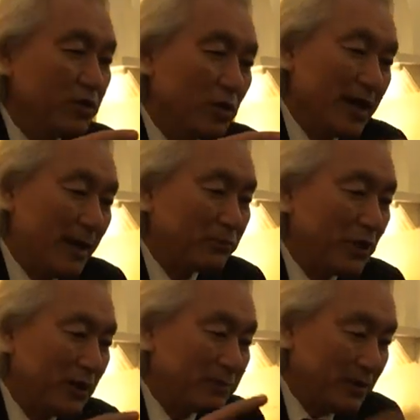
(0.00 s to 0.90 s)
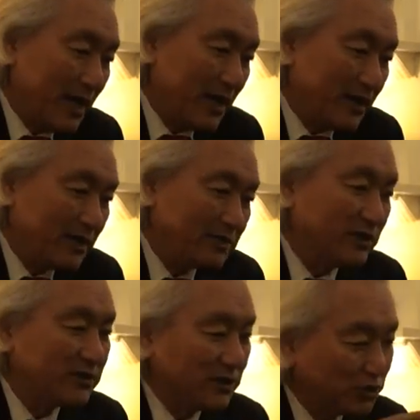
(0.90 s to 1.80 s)
Your laptop today is
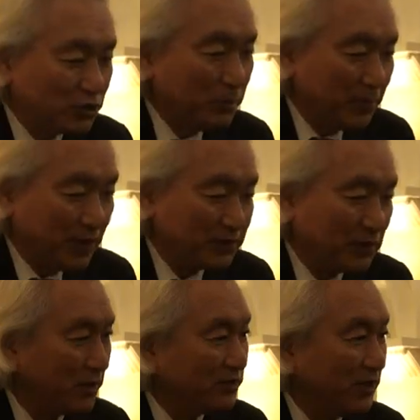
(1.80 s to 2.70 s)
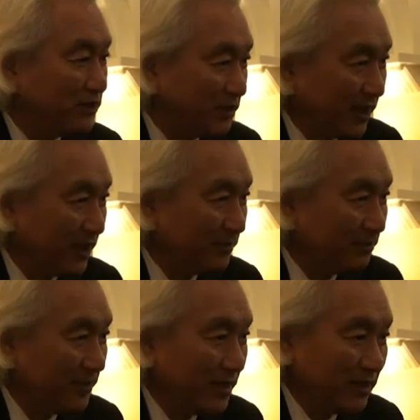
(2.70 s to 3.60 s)
just as stupid as it was yesterday,
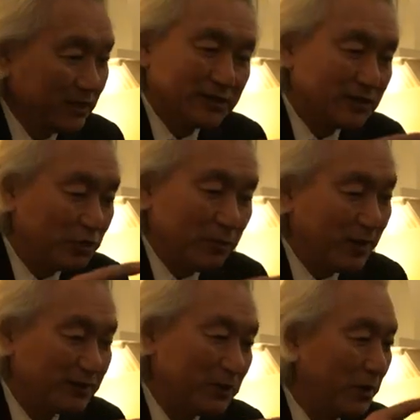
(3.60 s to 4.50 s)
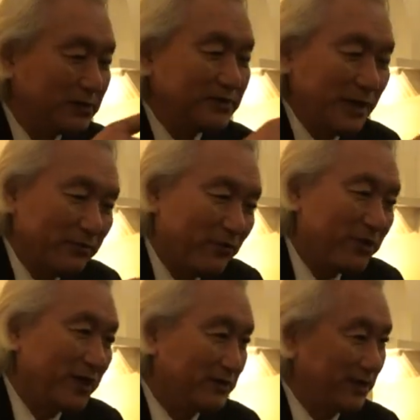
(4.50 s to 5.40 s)
just as stupid as it was the day before
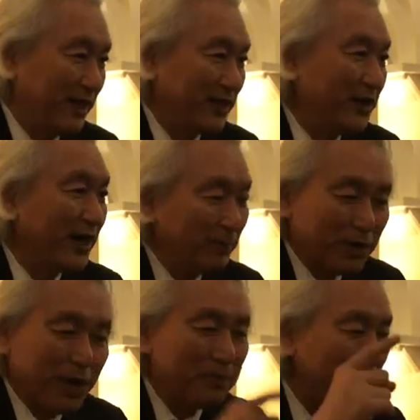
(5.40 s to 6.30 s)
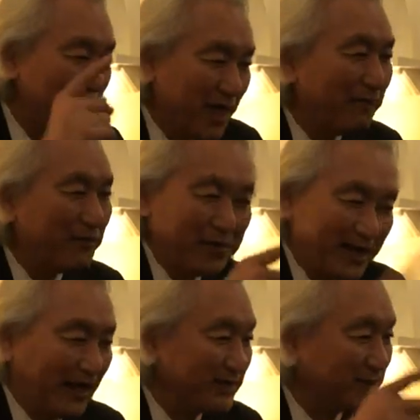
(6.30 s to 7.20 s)
yesterday. Your laptop never
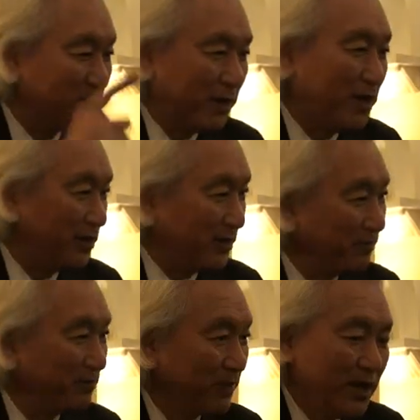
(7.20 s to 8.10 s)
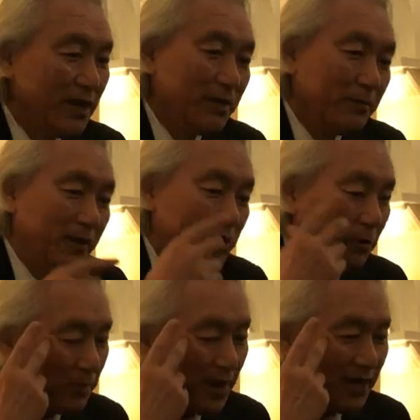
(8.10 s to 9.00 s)
gets smarter. But your
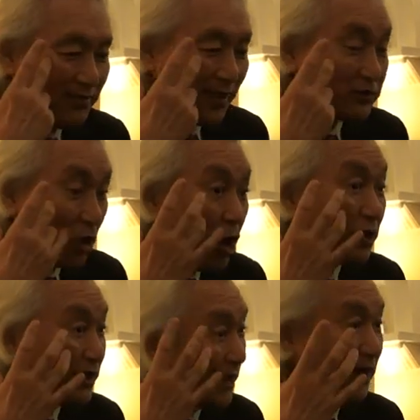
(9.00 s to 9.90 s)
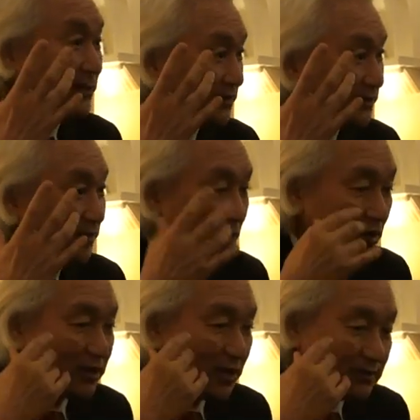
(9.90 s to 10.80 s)
brain, that's all it does.
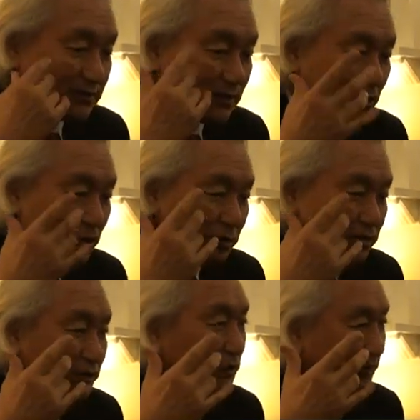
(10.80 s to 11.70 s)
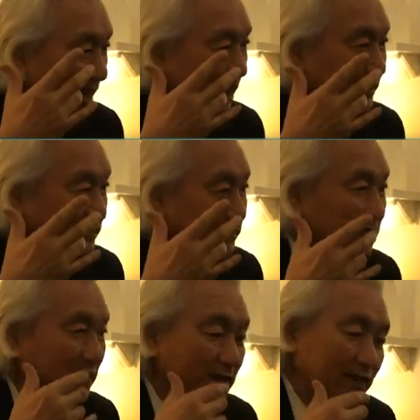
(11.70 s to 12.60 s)
All it does is it learns new tasks.
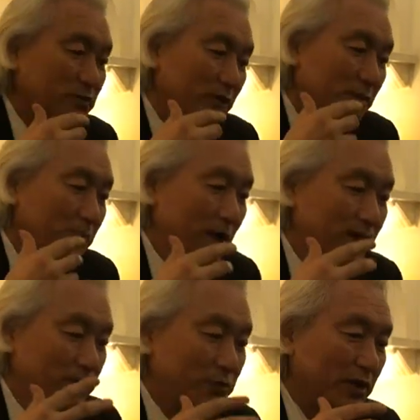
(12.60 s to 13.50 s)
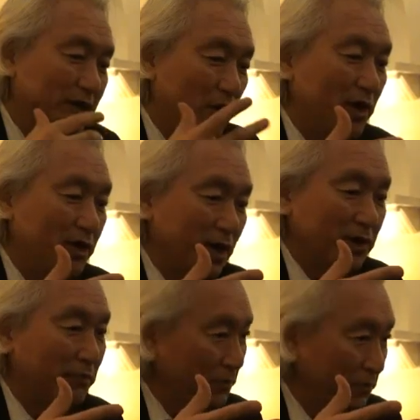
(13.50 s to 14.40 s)
That's why the brain is really not a
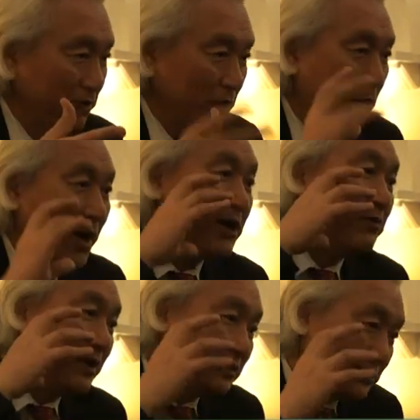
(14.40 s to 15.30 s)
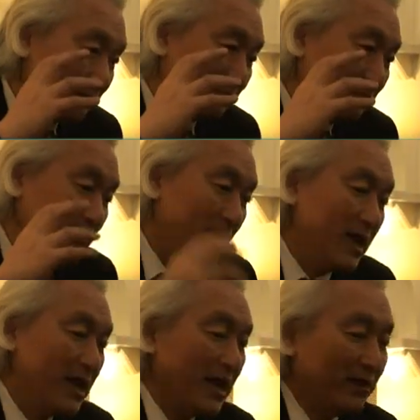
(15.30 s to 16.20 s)
computer. The wiring is different.
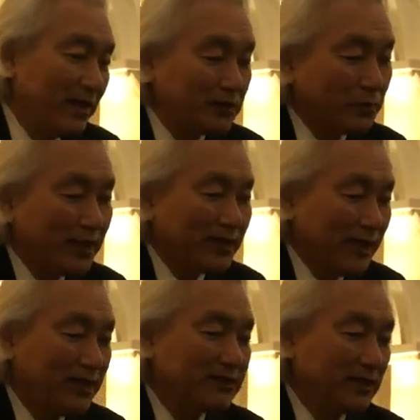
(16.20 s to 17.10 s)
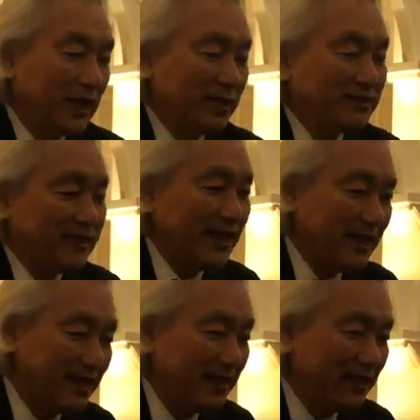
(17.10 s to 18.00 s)
And that's why it takes a, a
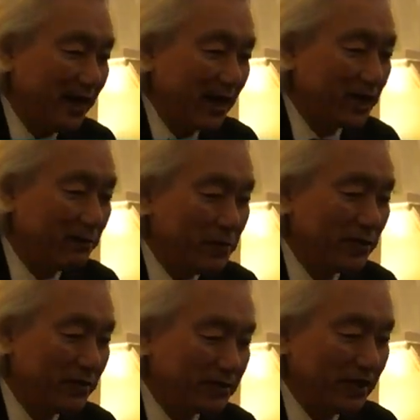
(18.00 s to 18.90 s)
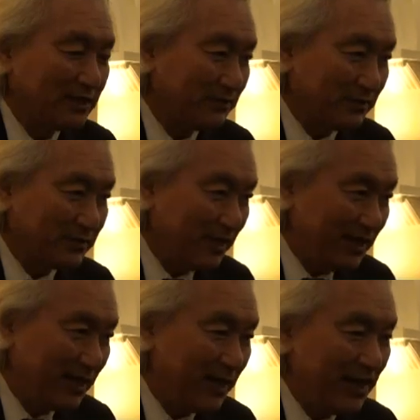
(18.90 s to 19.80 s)
city, a computer the size of a
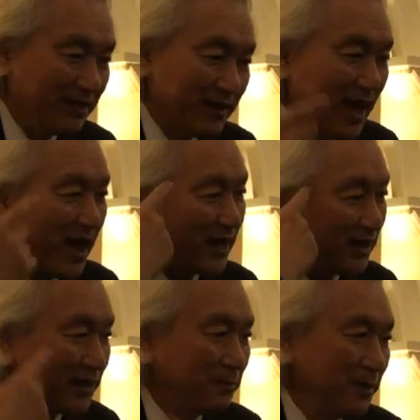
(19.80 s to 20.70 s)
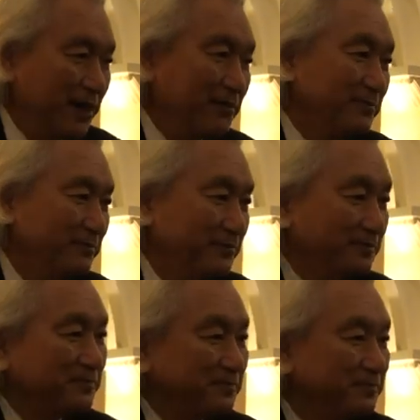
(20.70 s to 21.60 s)
city, to act like a brain.
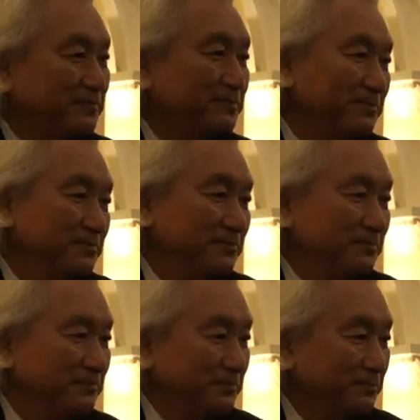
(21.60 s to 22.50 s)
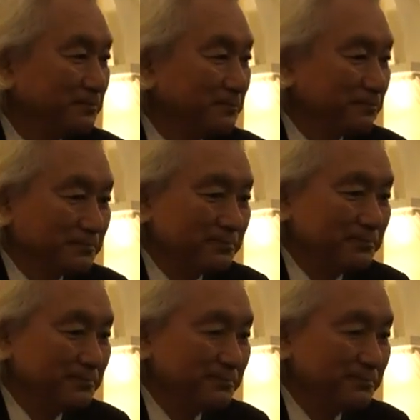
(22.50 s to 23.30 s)
Okay, thank you for your time.